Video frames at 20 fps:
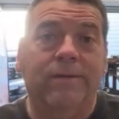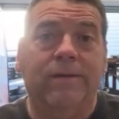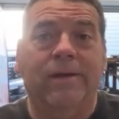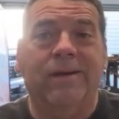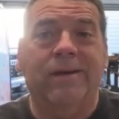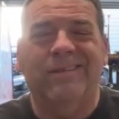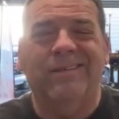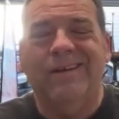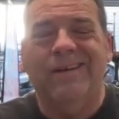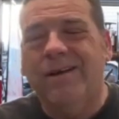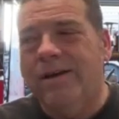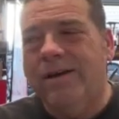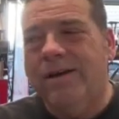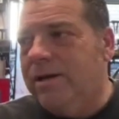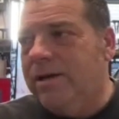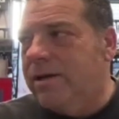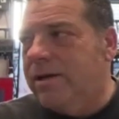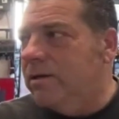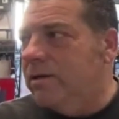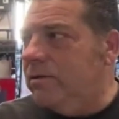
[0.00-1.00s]
and
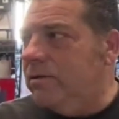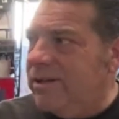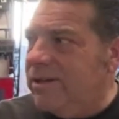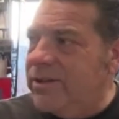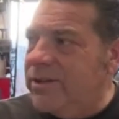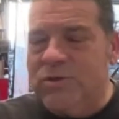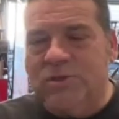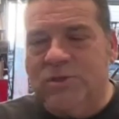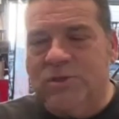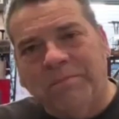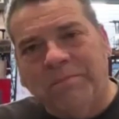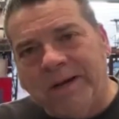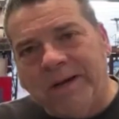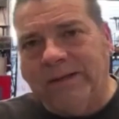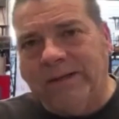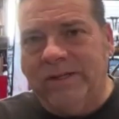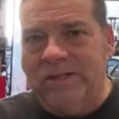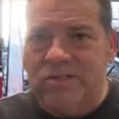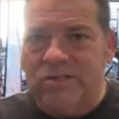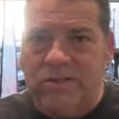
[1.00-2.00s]
there's a
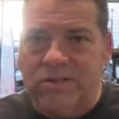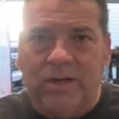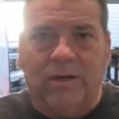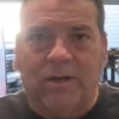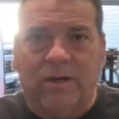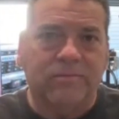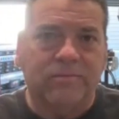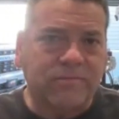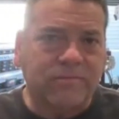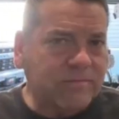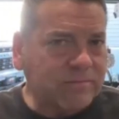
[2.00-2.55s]
balance there.